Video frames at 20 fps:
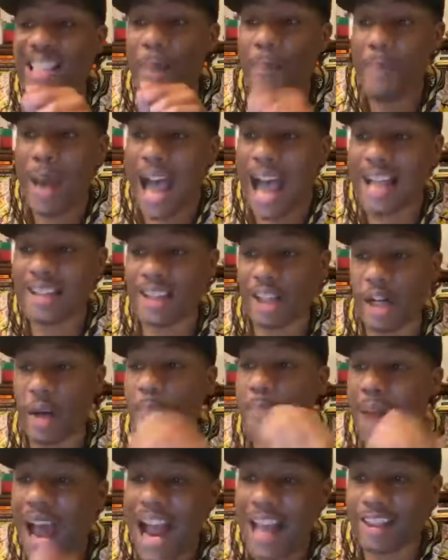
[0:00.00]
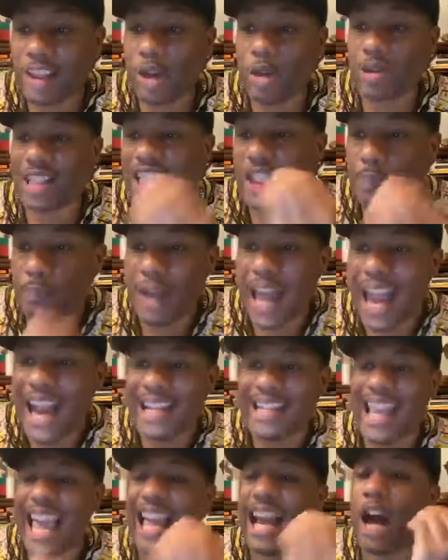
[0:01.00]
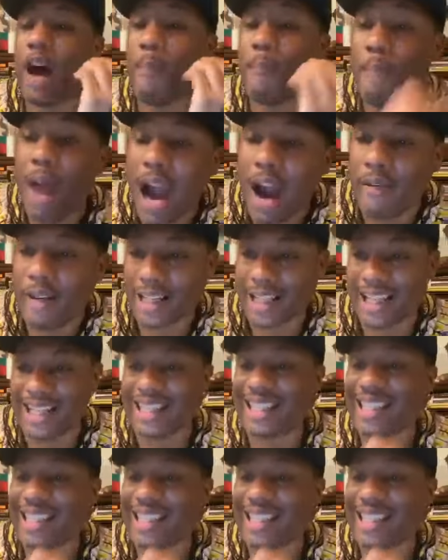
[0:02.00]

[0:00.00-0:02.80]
Ambassador Matthews explained that American